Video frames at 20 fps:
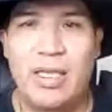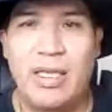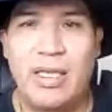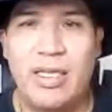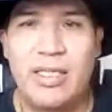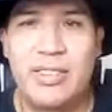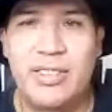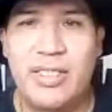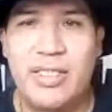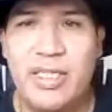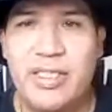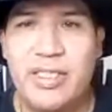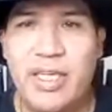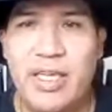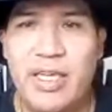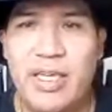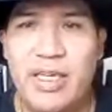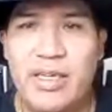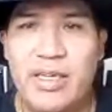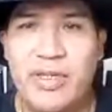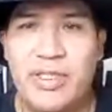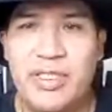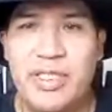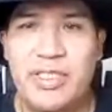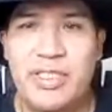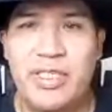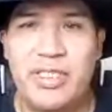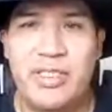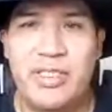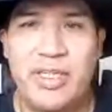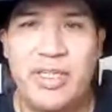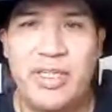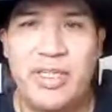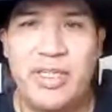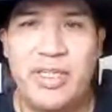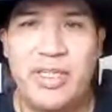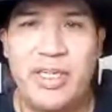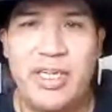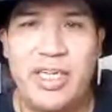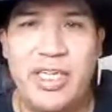It says, Chris says, yes,
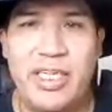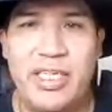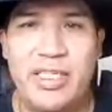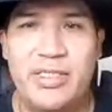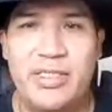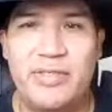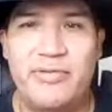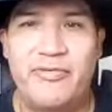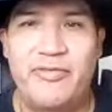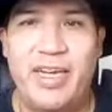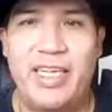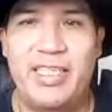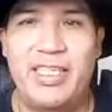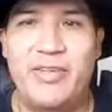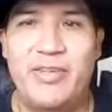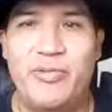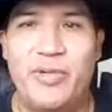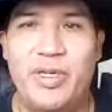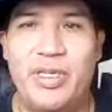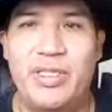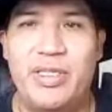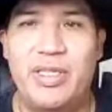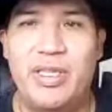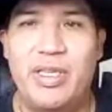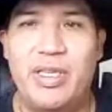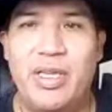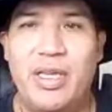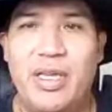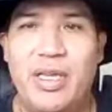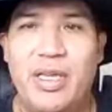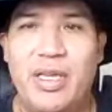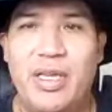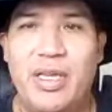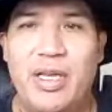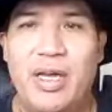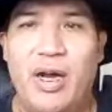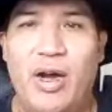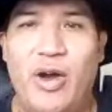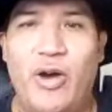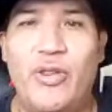sir, it is frightening when
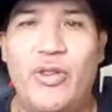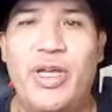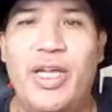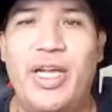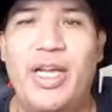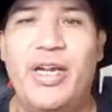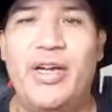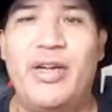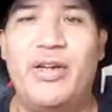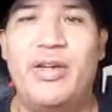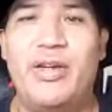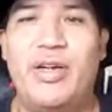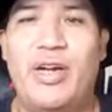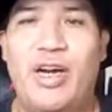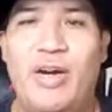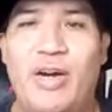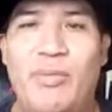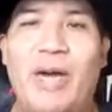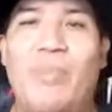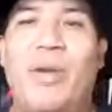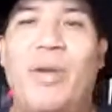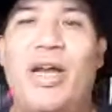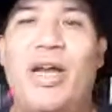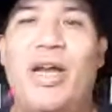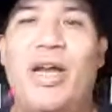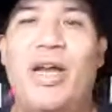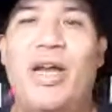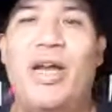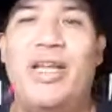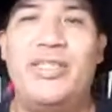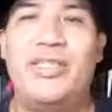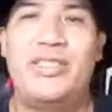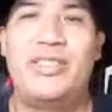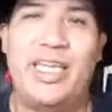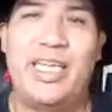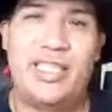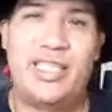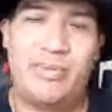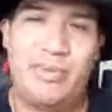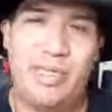all the hair on my body
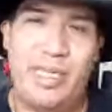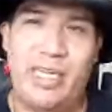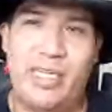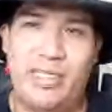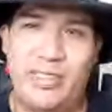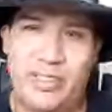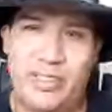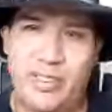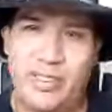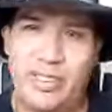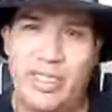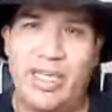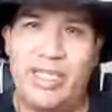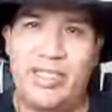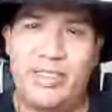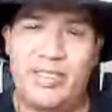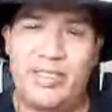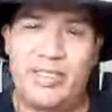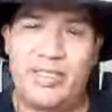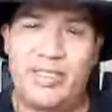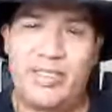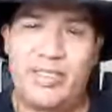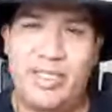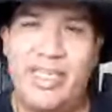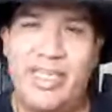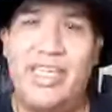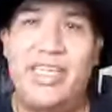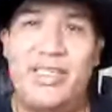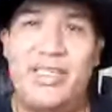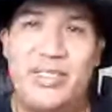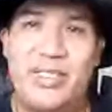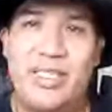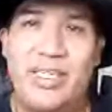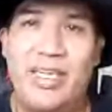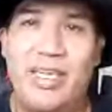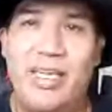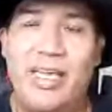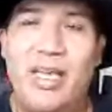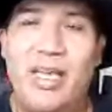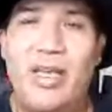stands up. Yes, it is.
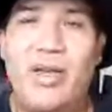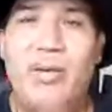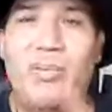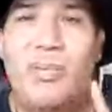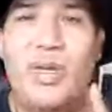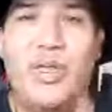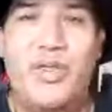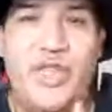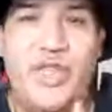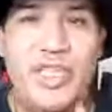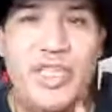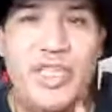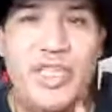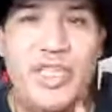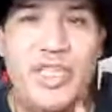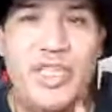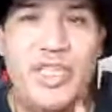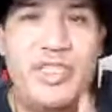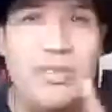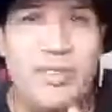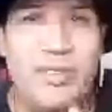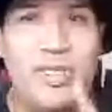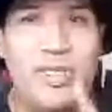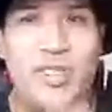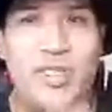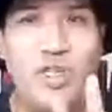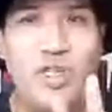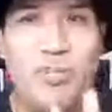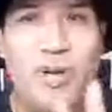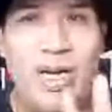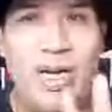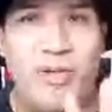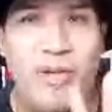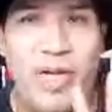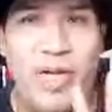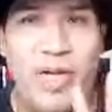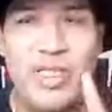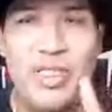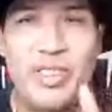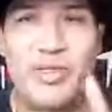But this two-part
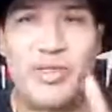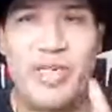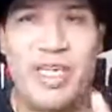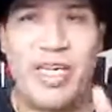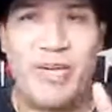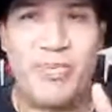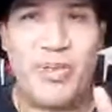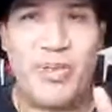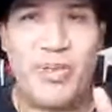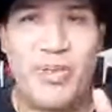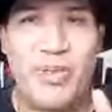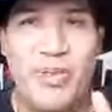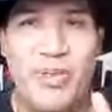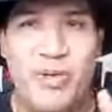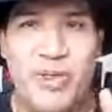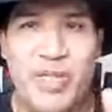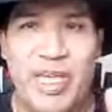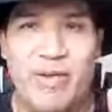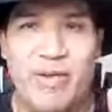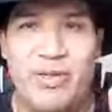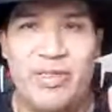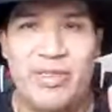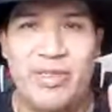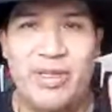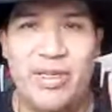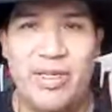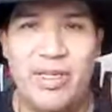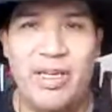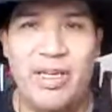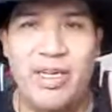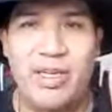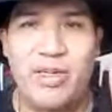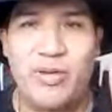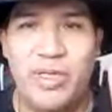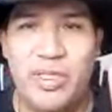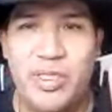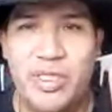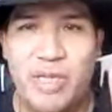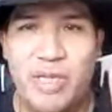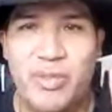question is going to help you with that one,
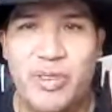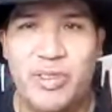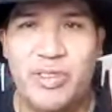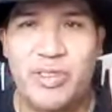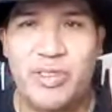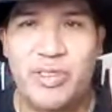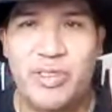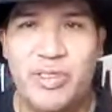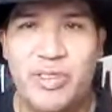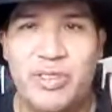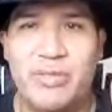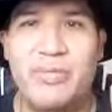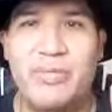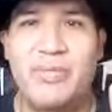Chris Summers.